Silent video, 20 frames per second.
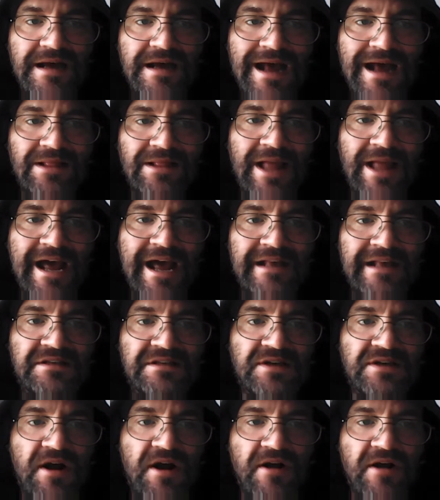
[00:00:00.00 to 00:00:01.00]
and
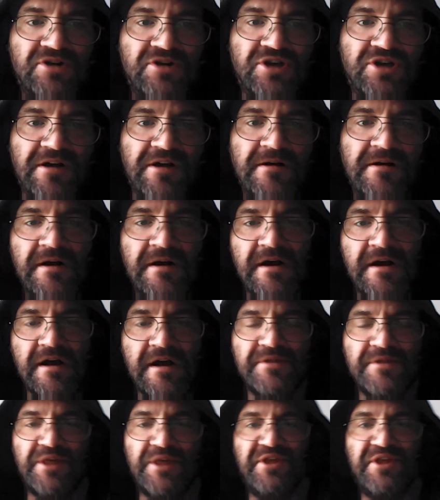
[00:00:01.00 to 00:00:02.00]
Lance Archer.
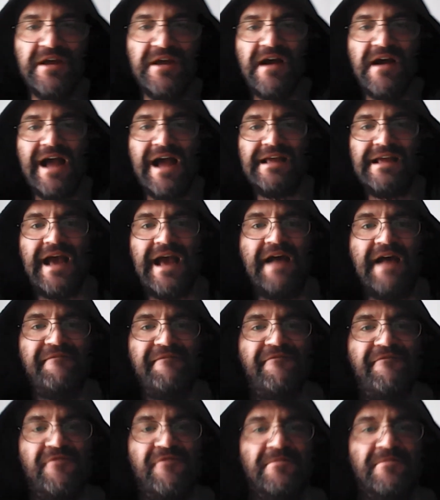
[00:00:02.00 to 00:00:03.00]
The thing I get
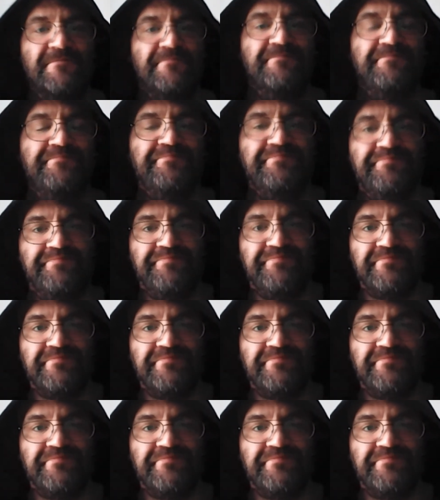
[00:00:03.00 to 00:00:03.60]
from